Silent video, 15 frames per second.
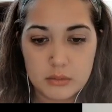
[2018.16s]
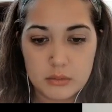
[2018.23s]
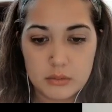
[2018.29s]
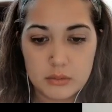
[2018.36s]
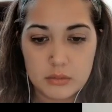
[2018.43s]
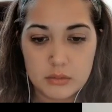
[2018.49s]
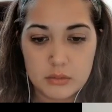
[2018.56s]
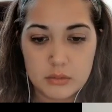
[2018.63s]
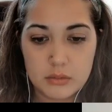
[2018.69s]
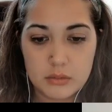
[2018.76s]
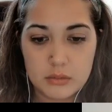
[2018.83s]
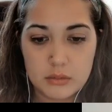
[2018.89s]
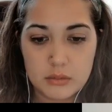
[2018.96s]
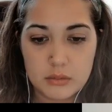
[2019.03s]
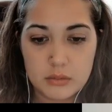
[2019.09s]

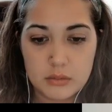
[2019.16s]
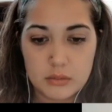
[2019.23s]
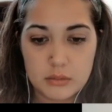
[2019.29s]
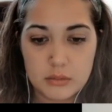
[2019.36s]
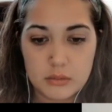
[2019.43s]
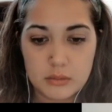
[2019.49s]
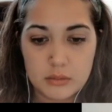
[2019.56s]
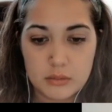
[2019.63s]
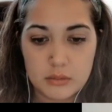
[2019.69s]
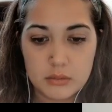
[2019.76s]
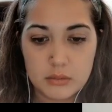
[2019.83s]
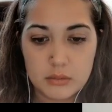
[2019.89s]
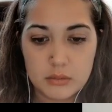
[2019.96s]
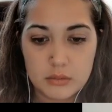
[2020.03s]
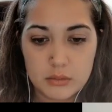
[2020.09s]

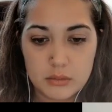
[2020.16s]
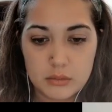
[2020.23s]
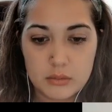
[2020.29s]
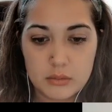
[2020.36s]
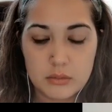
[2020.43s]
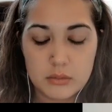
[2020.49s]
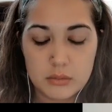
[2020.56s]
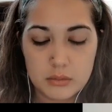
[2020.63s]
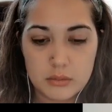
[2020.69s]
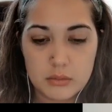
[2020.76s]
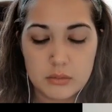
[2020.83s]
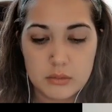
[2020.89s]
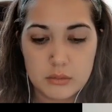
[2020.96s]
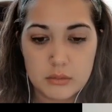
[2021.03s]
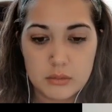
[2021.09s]

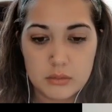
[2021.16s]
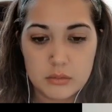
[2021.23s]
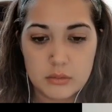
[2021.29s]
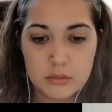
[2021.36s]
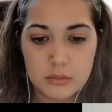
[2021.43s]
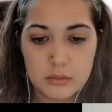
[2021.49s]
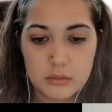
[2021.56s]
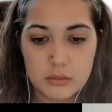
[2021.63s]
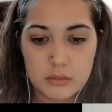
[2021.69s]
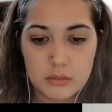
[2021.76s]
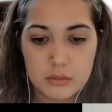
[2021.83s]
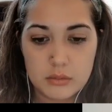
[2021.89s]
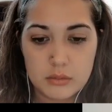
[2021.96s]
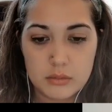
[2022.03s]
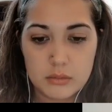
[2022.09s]

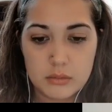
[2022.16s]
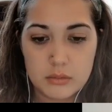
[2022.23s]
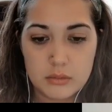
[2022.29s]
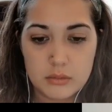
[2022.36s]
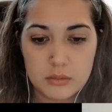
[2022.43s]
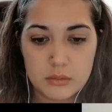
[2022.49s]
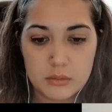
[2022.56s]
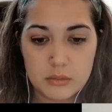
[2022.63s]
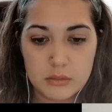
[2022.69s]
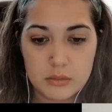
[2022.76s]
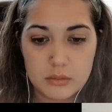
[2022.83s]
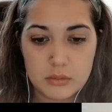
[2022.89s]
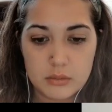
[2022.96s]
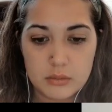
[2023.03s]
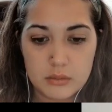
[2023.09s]

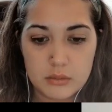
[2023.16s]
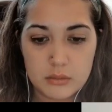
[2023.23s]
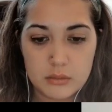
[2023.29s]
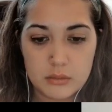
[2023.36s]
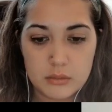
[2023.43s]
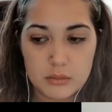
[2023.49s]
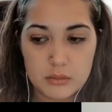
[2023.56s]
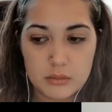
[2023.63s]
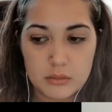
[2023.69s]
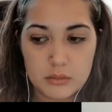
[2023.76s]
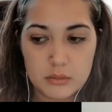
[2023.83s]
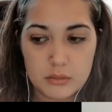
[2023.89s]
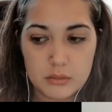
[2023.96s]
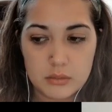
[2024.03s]
The person shown says nothing.